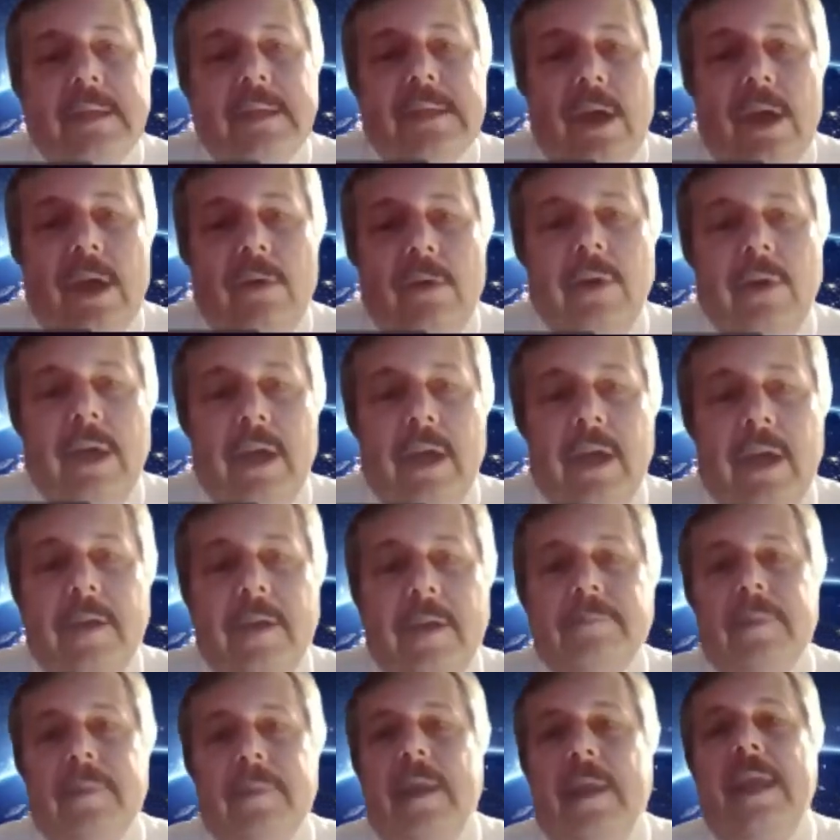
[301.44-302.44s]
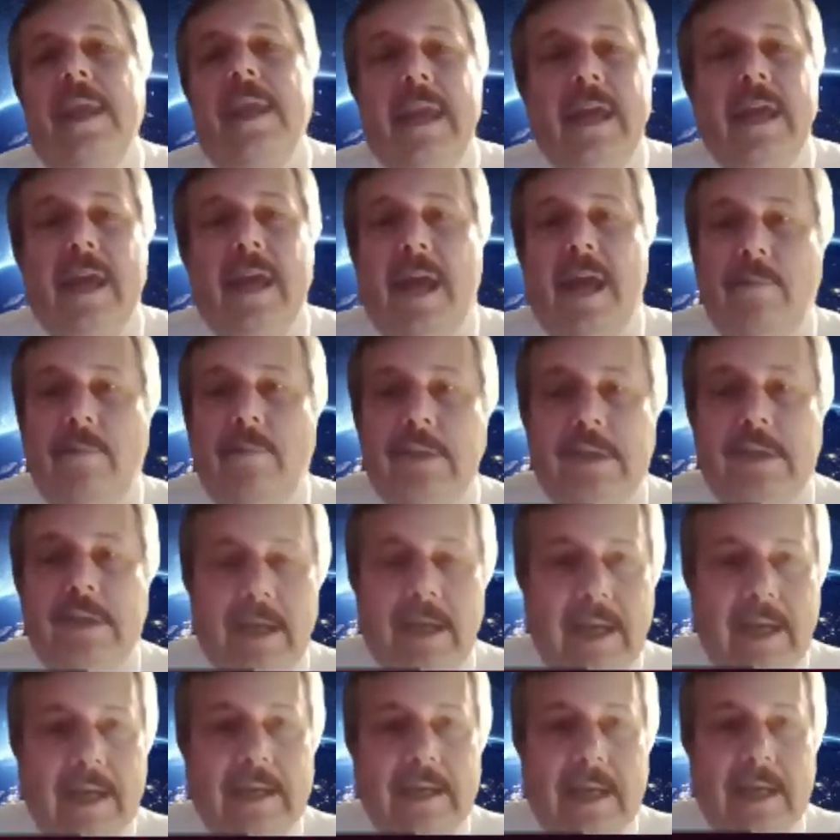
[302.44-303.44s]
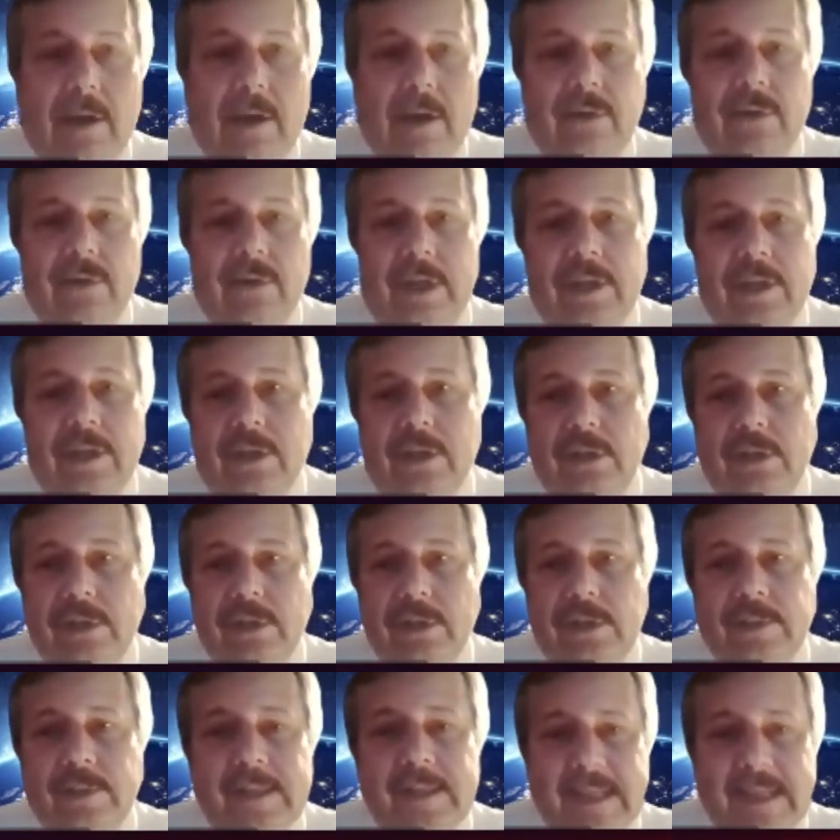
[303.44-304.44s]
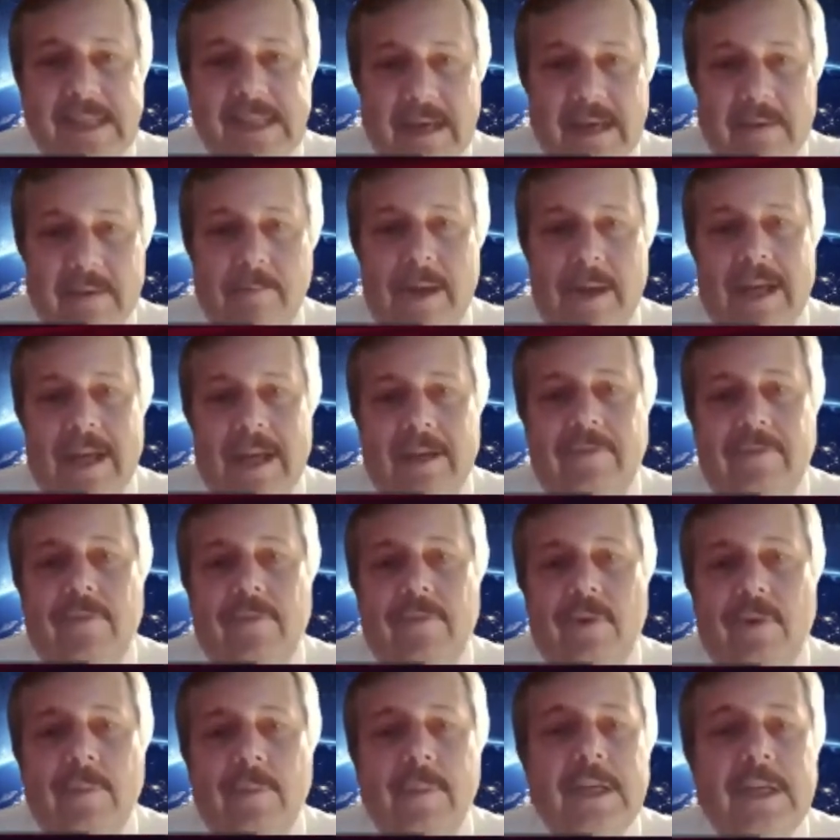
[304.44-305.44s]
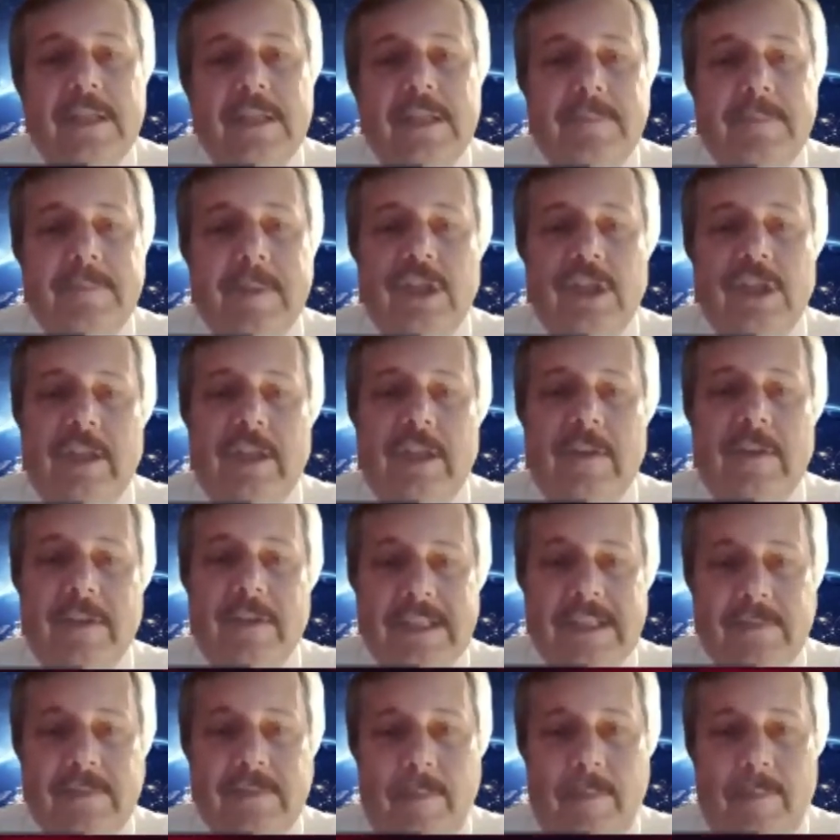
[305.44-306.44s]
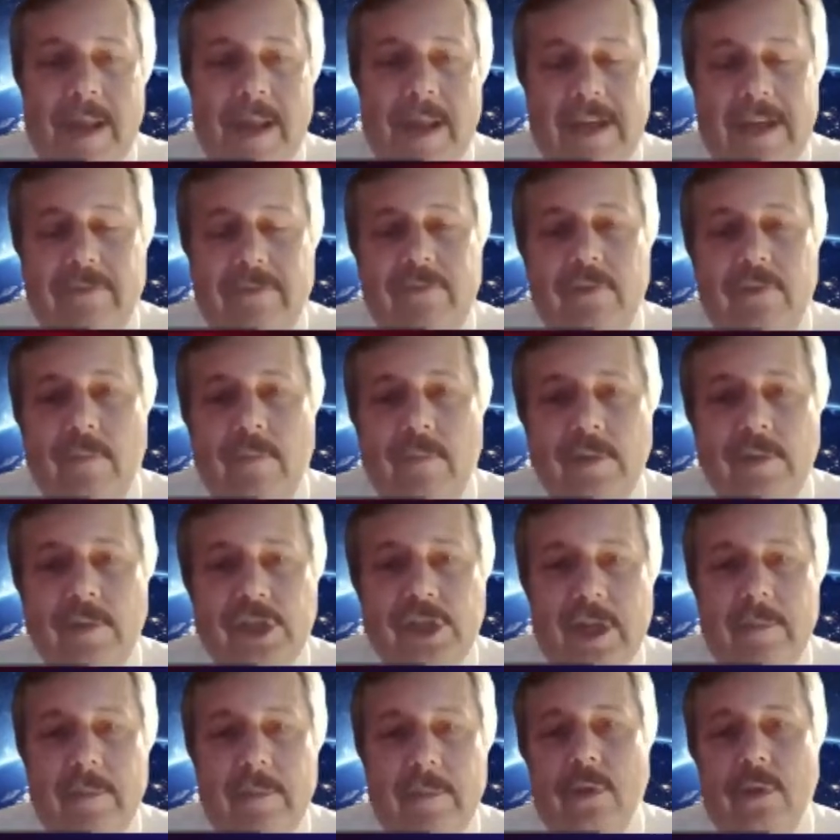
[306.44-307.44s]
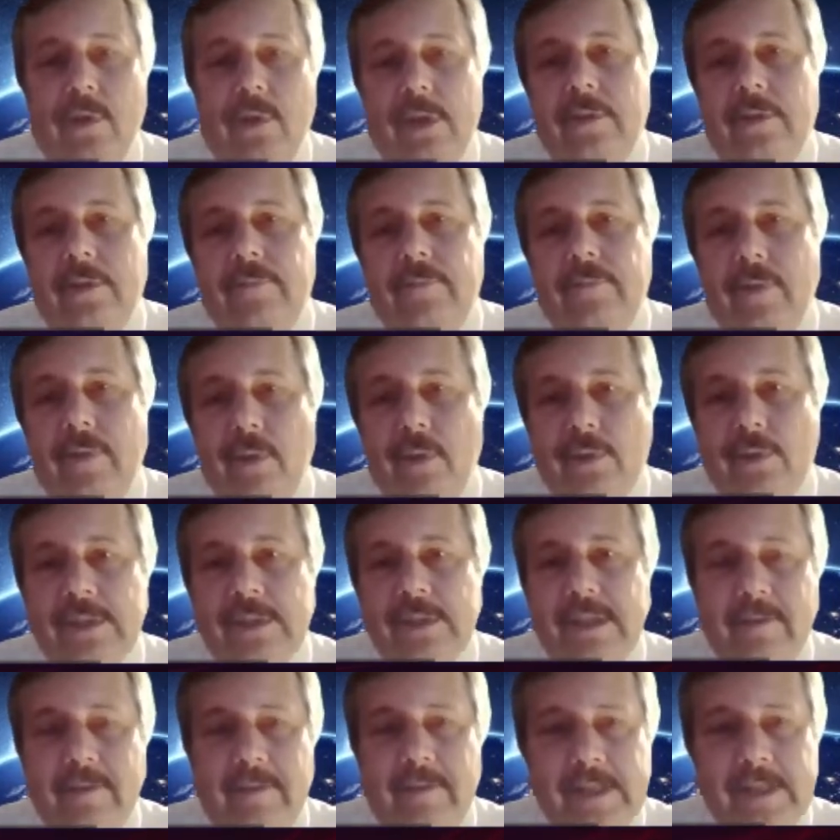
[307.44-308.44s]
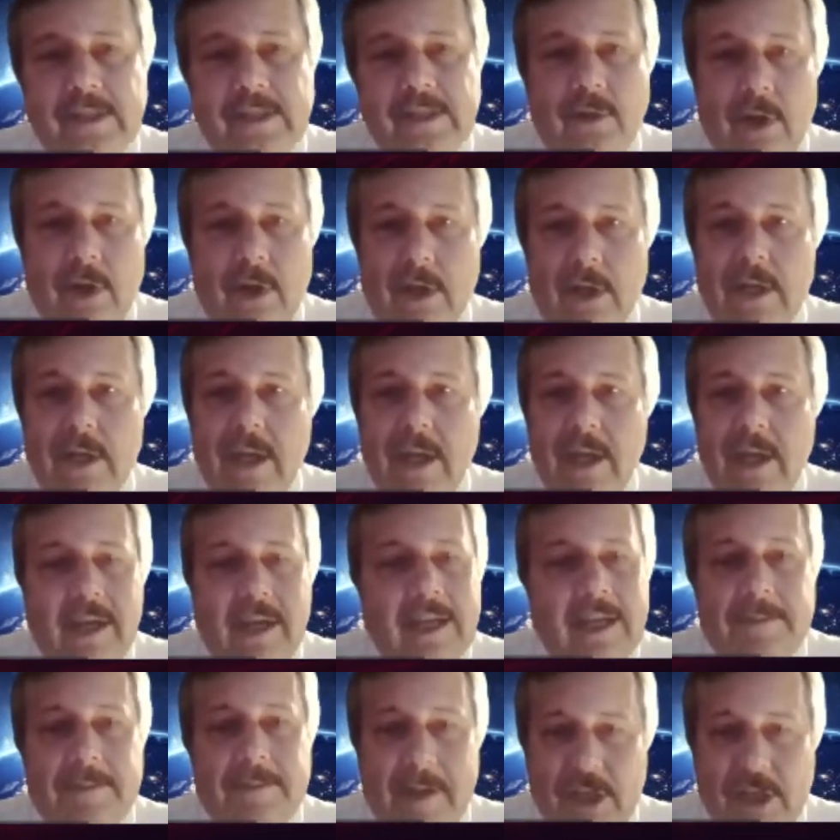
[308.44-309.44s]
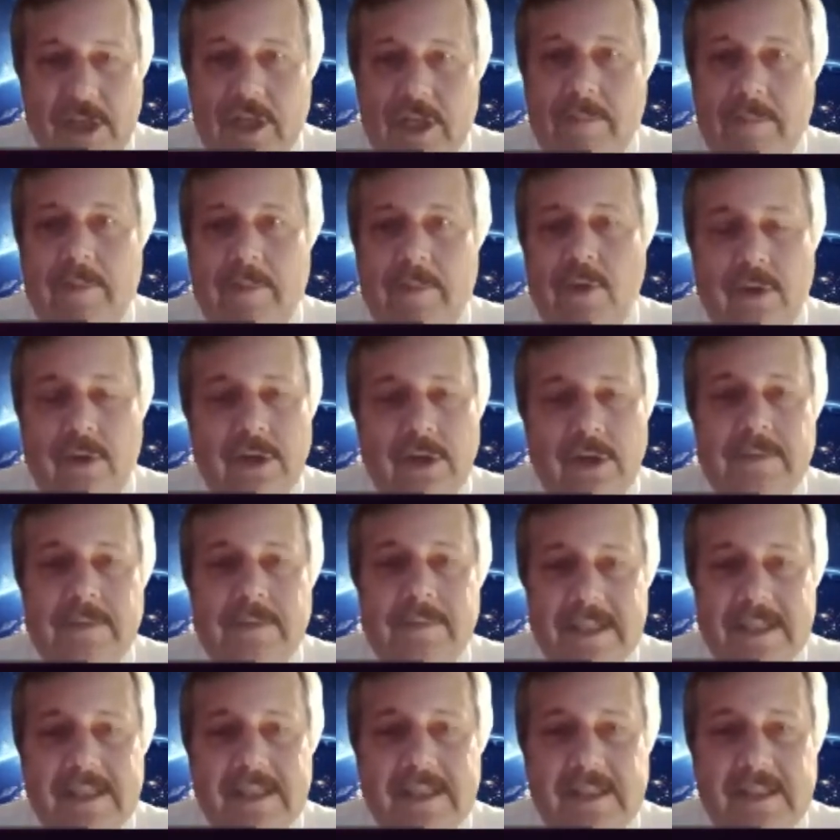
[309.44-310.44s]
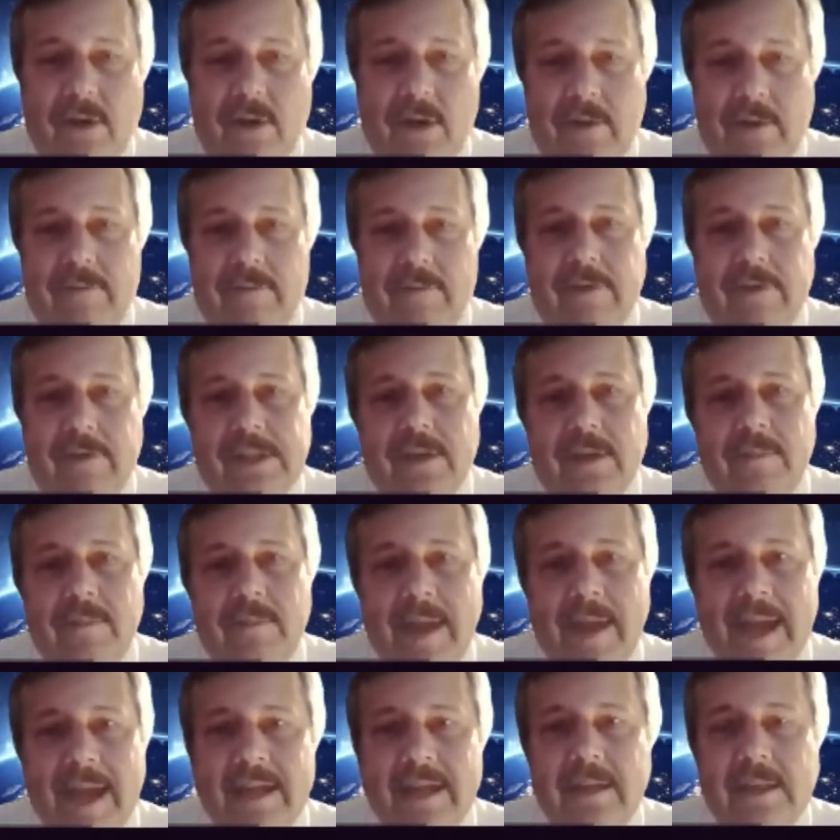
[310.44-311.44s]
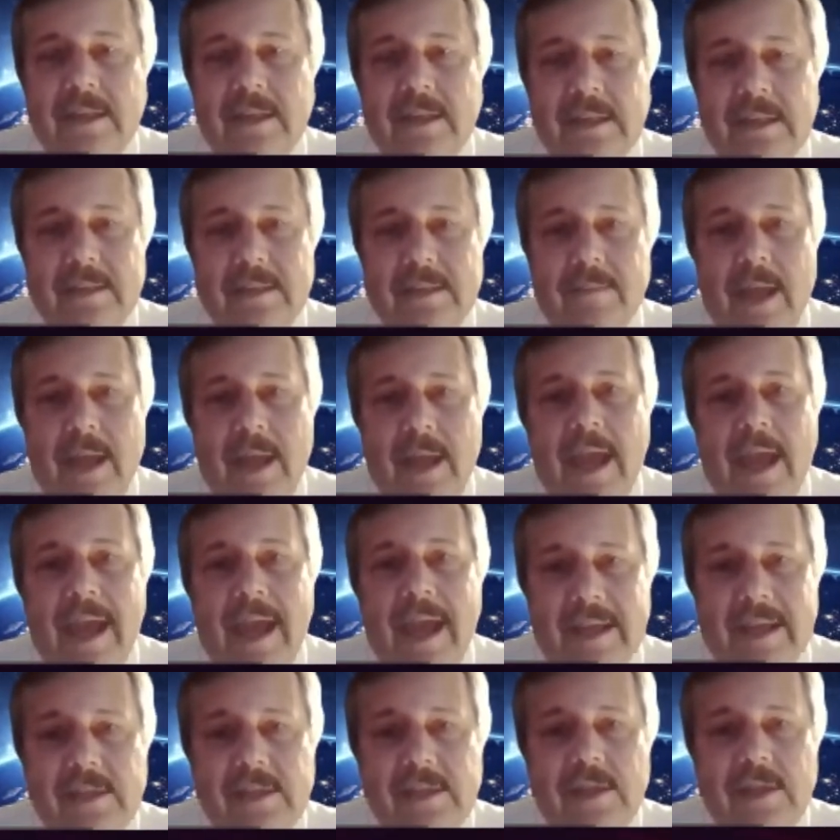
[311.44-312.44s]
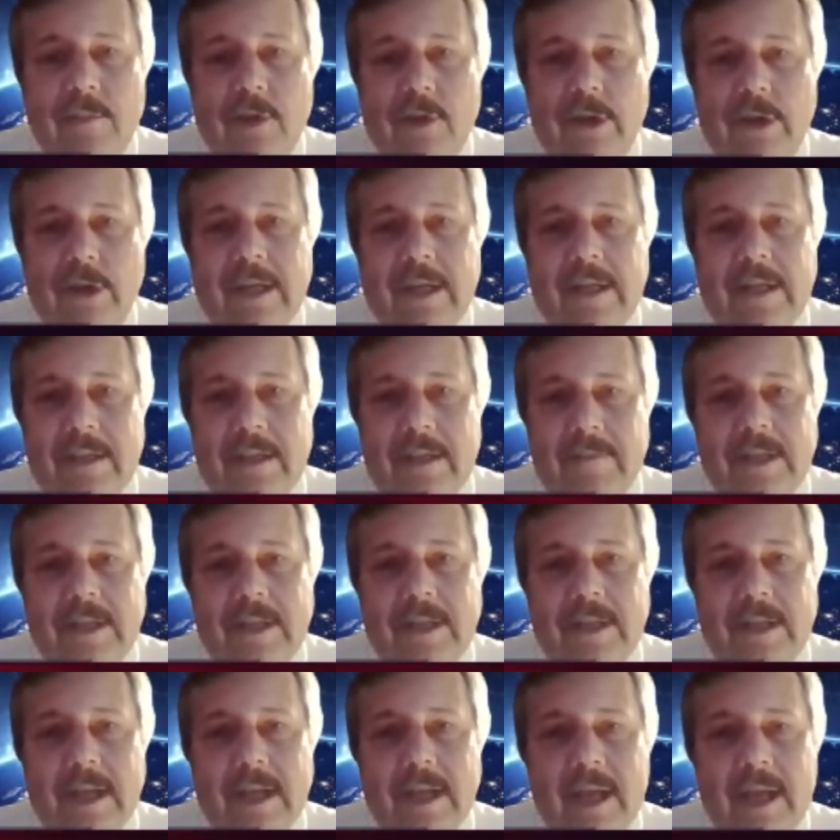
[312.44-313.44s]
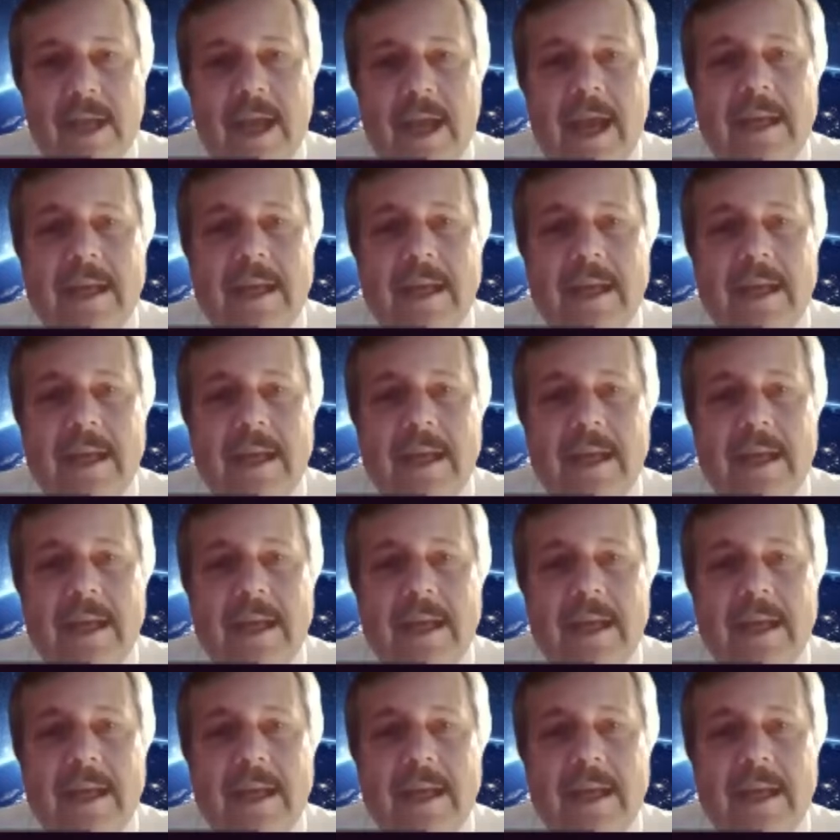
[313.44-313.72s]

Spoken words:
So here I would like now to introduce the second platform, and especially this is the platform which I'm going to focus in this talk, especially because this is a conference on magnetism and superconductivity.